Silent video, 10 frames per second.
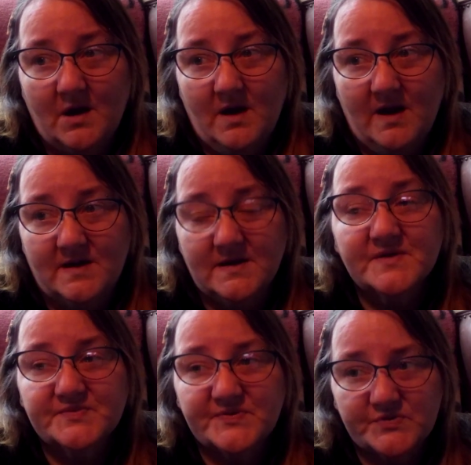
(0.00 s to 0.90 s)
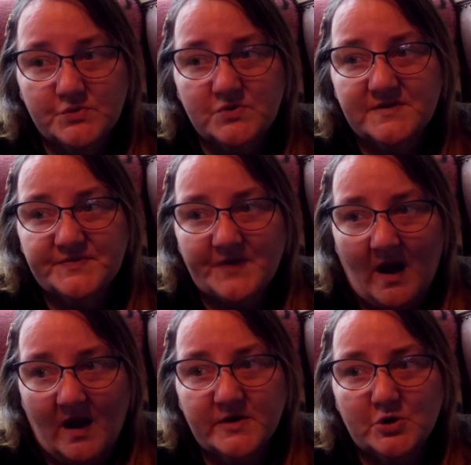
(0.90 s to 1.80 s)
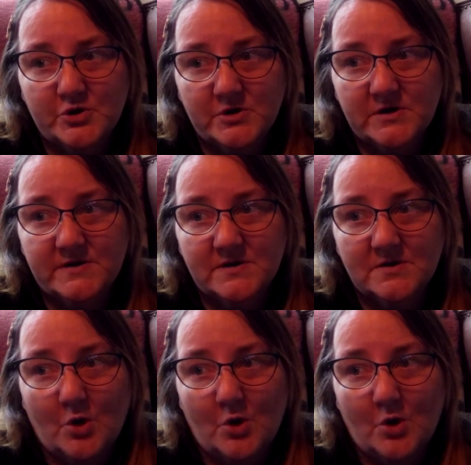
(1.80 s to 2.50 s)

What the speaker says: as soon as I could